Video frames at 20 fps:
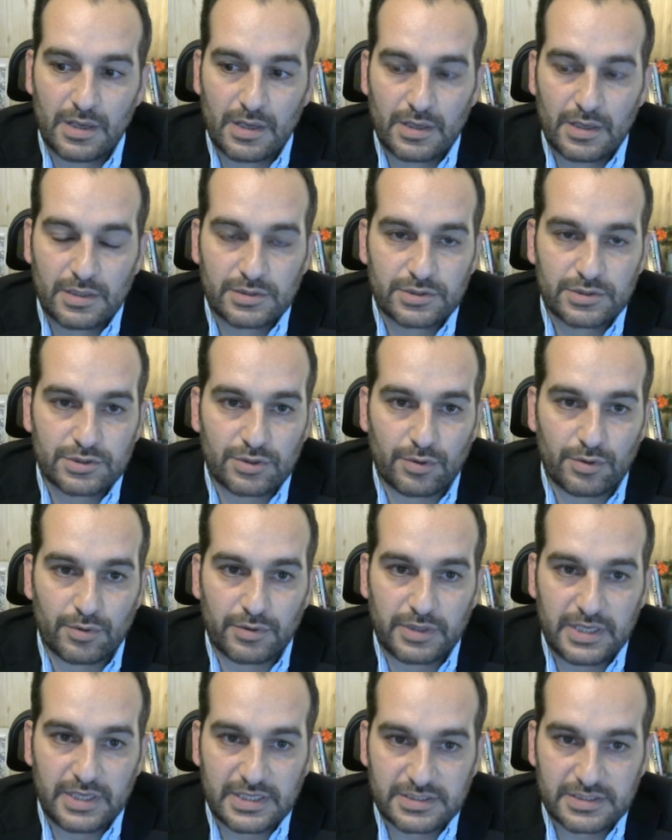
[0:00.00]
So
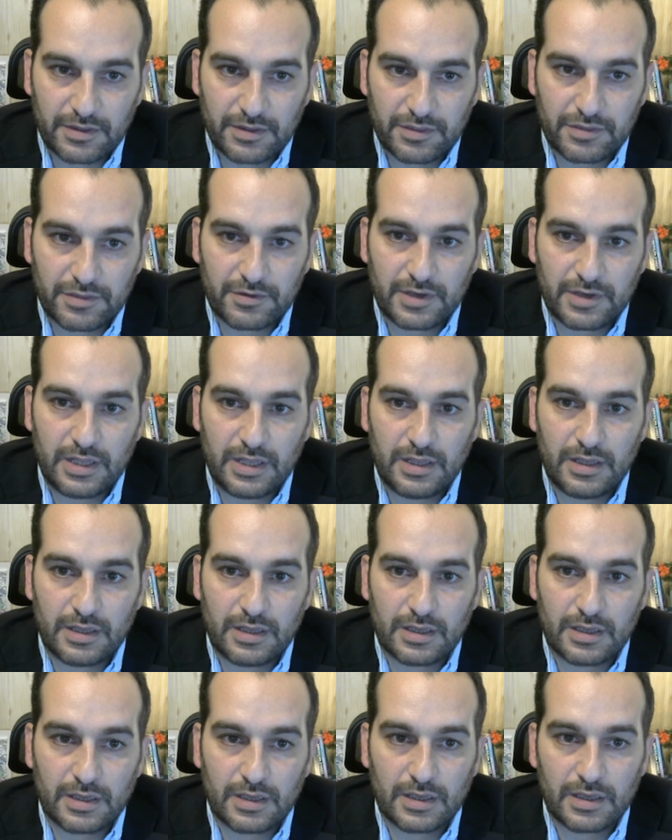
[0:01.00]
these are
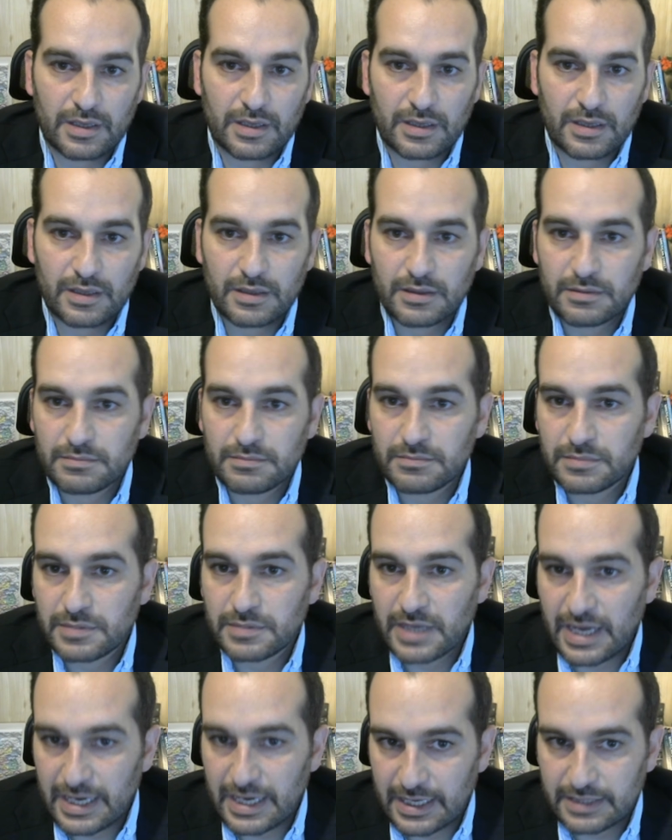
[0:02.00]
3
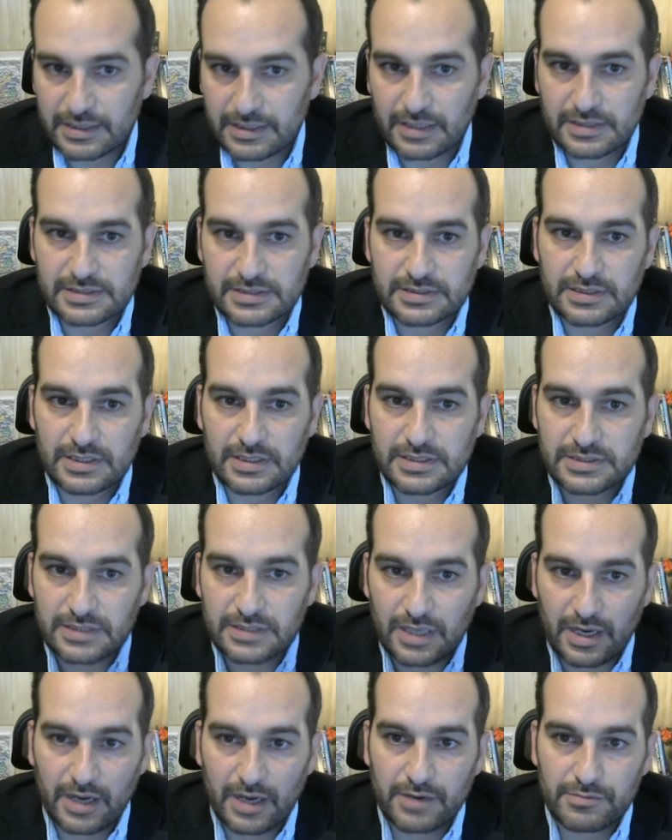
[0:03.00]
characteristics:
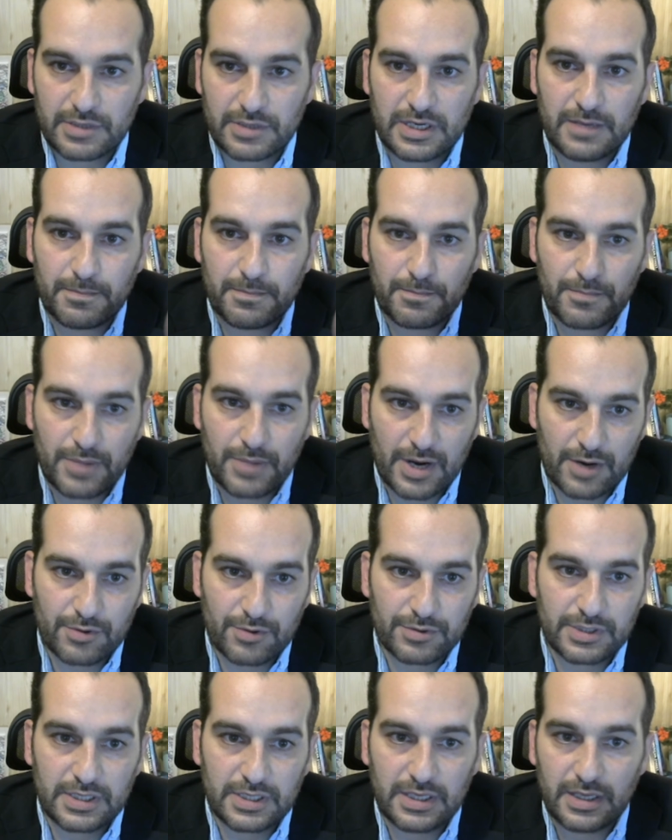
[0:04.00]
irony,
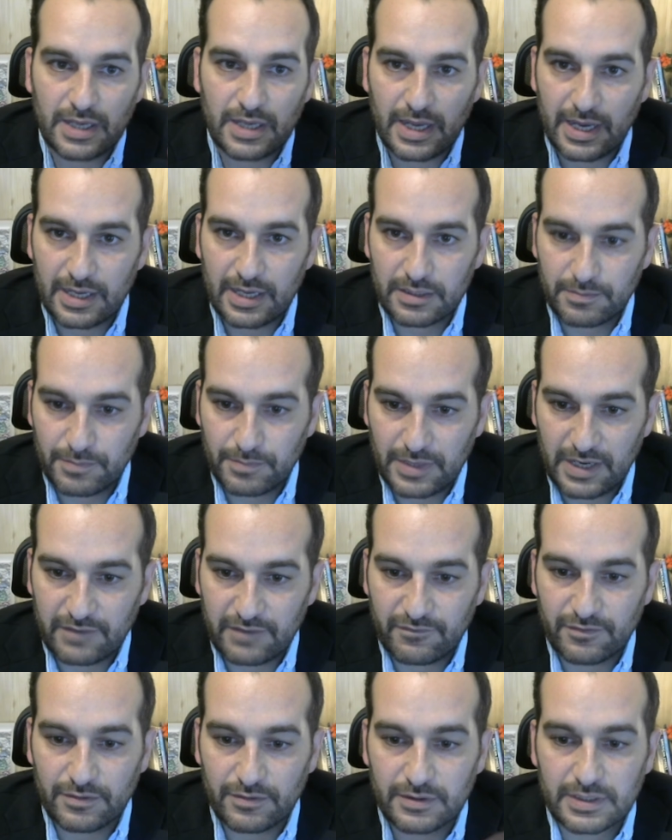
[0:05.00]
parody, and
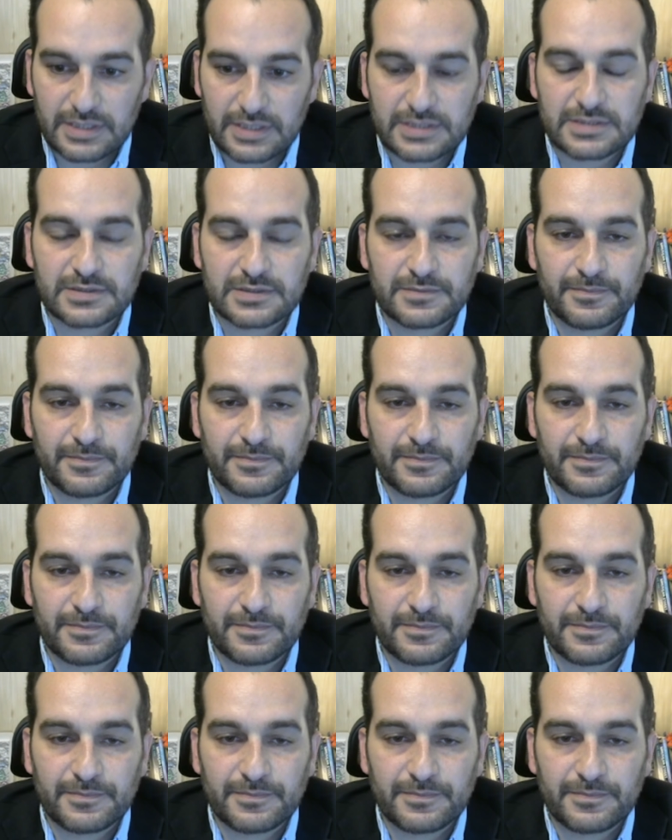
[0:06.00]
playfulness.